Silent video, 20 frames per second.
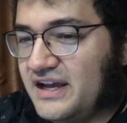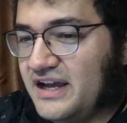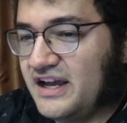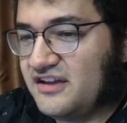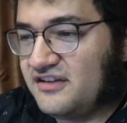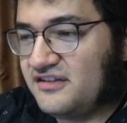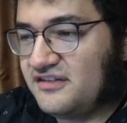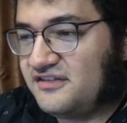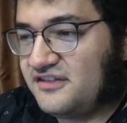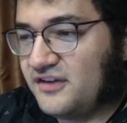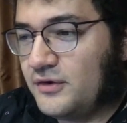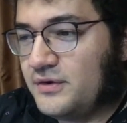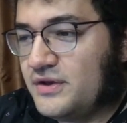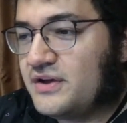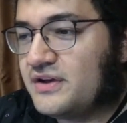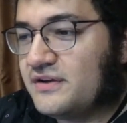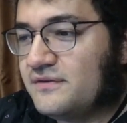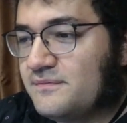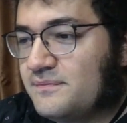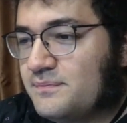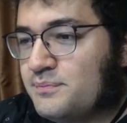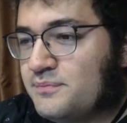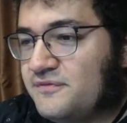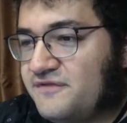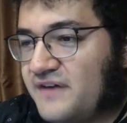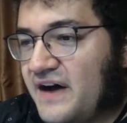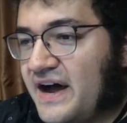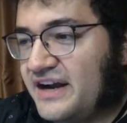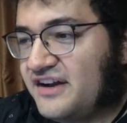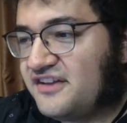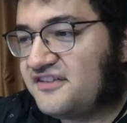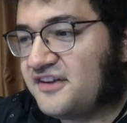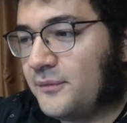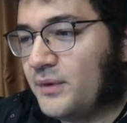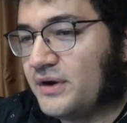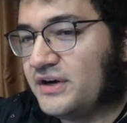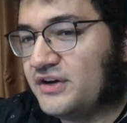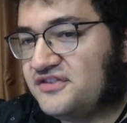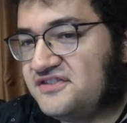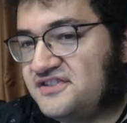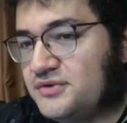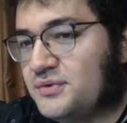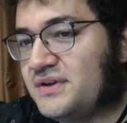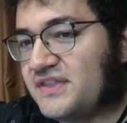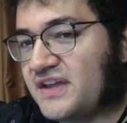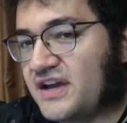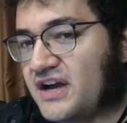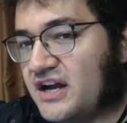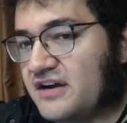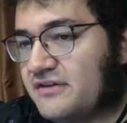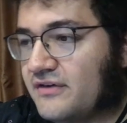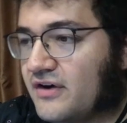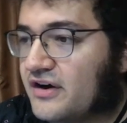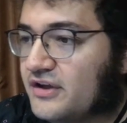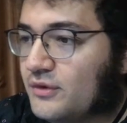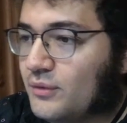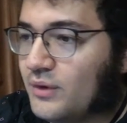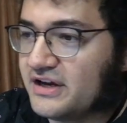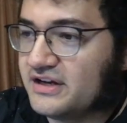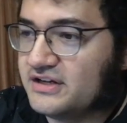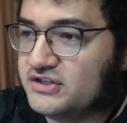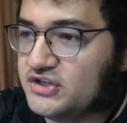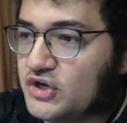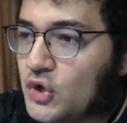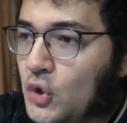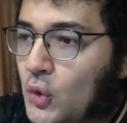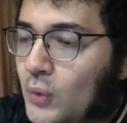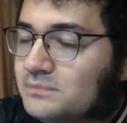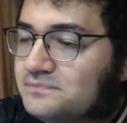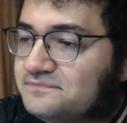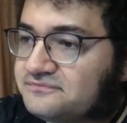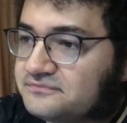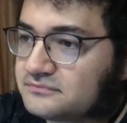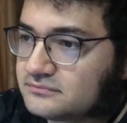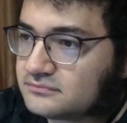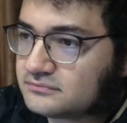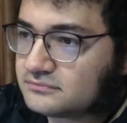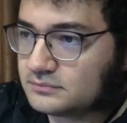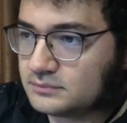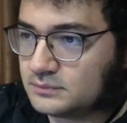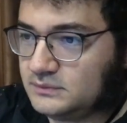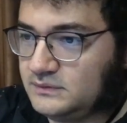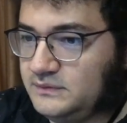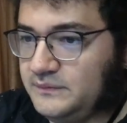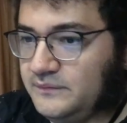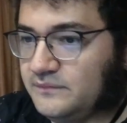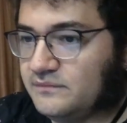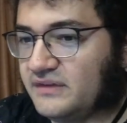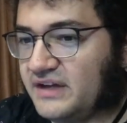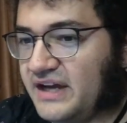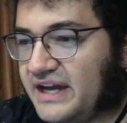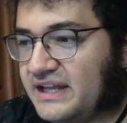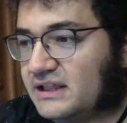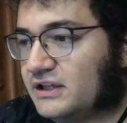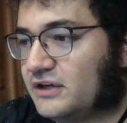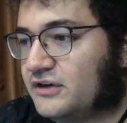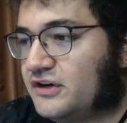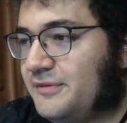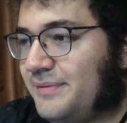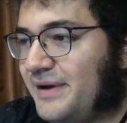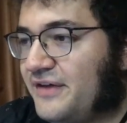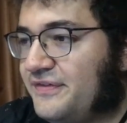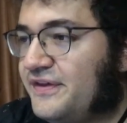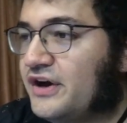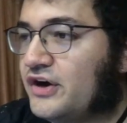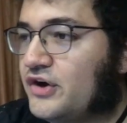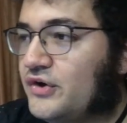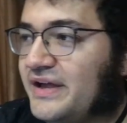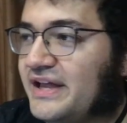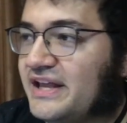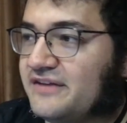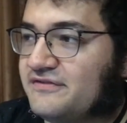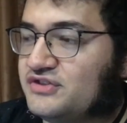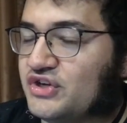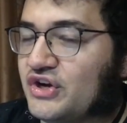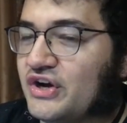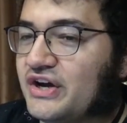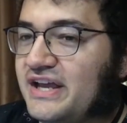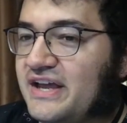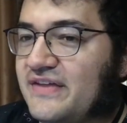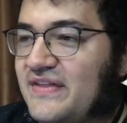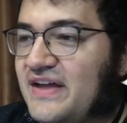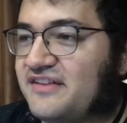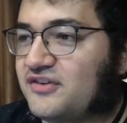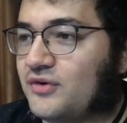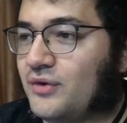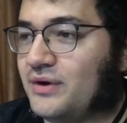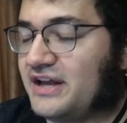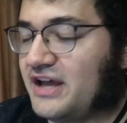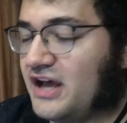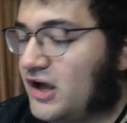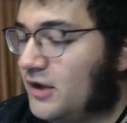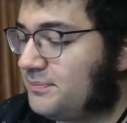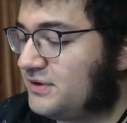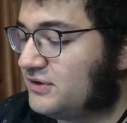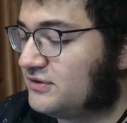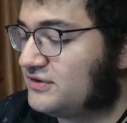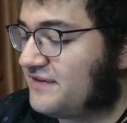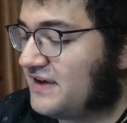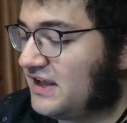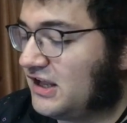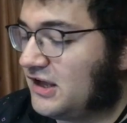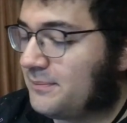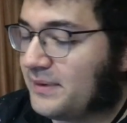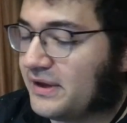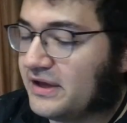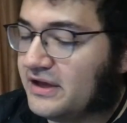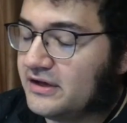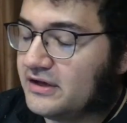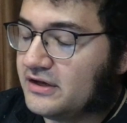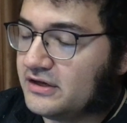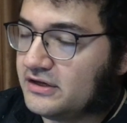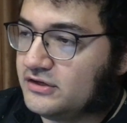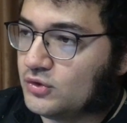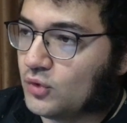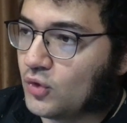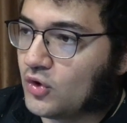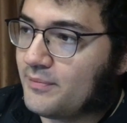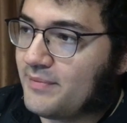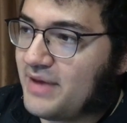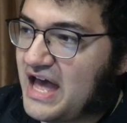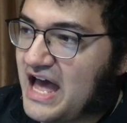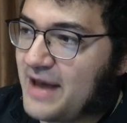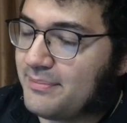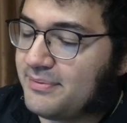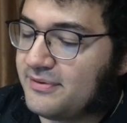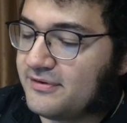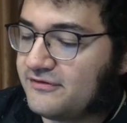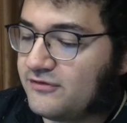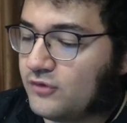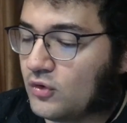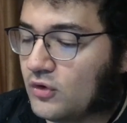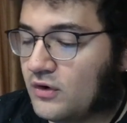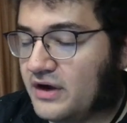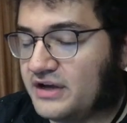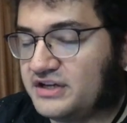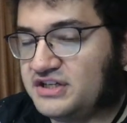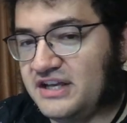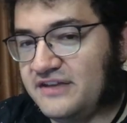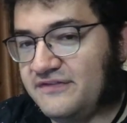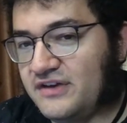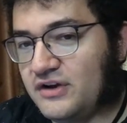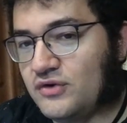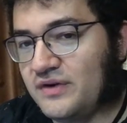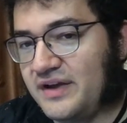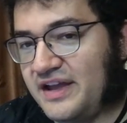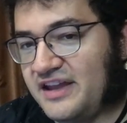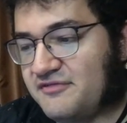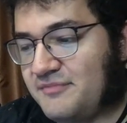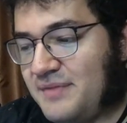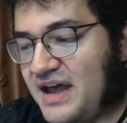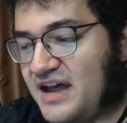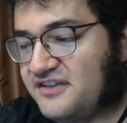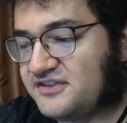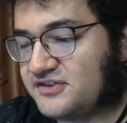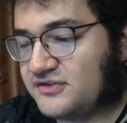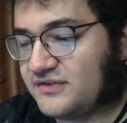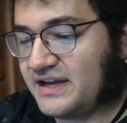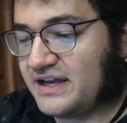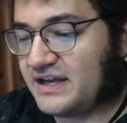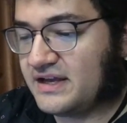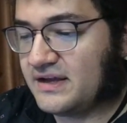So you can find someone who's doing the kind of art you want to do and learn about their creative journey, and that's going to help you develop your map for achieving creative mastery.